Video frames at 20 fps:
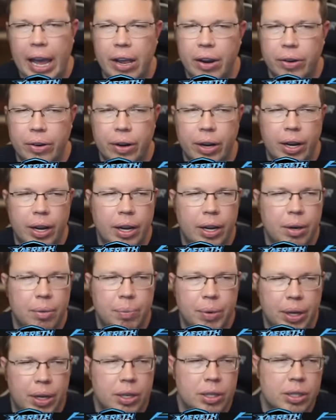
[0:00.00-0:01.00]
8 or 9,
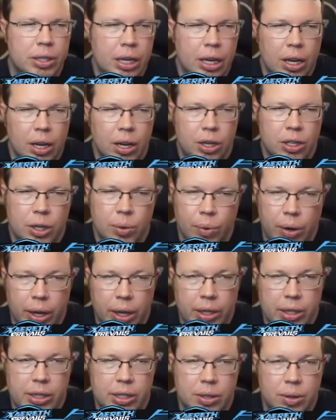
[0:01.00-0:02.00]
because she
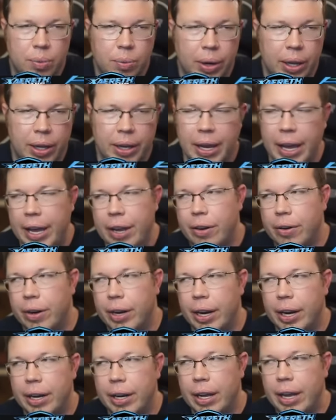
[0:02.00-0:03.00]
wants Relic 8 or
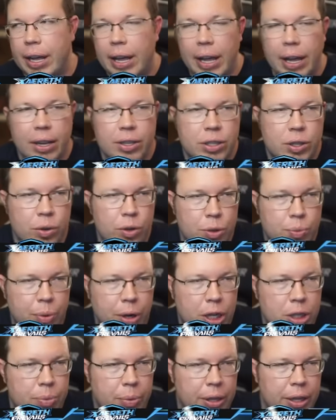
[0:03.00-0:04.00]
9 as soon as
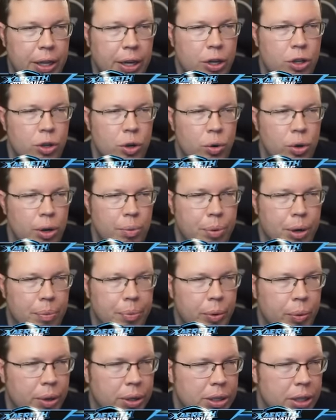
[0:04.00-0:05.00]
possible. And then Drogan
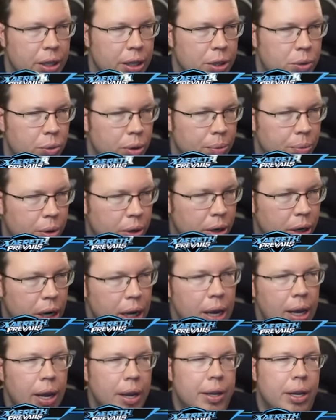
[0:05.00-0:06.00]
probably wants at least one more.
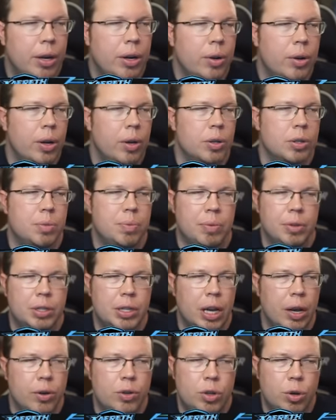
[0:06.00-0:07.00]
And then who knows,
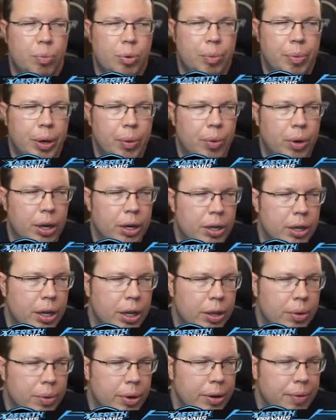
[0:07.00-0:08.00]
Scout Trooper might want
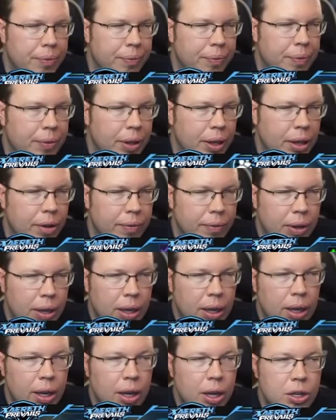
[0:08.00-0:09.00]
another one.
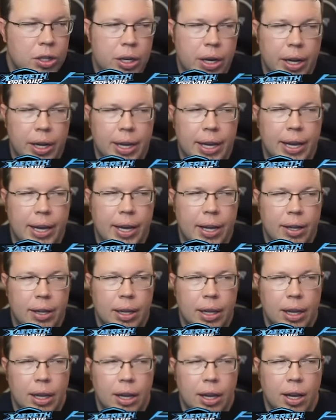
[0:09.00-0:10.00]
Jedi
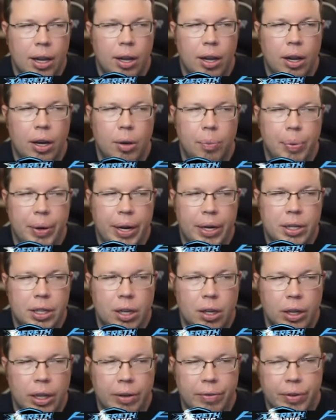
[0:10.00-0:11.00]
Cal, on a
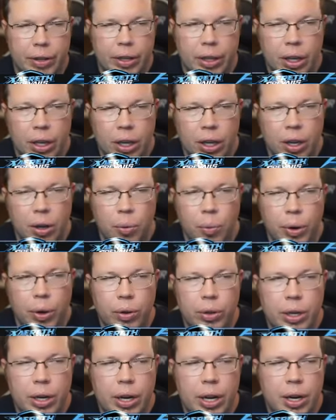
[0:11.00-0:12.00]
practical level, we
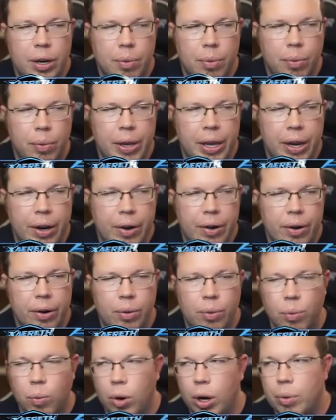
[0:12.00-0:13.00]
only need to
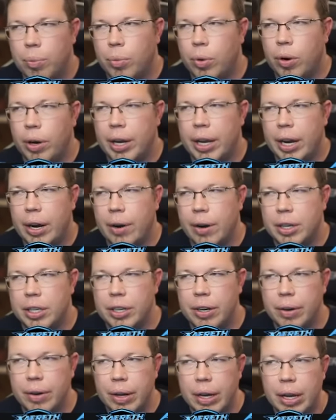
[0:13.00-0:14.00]
gear one more
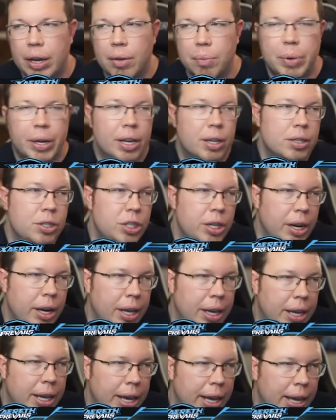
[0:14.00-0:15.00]
character, because
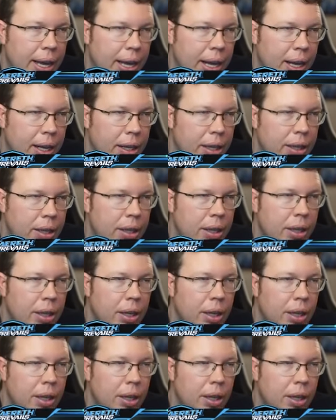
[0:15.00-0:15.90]
Jedi Cal...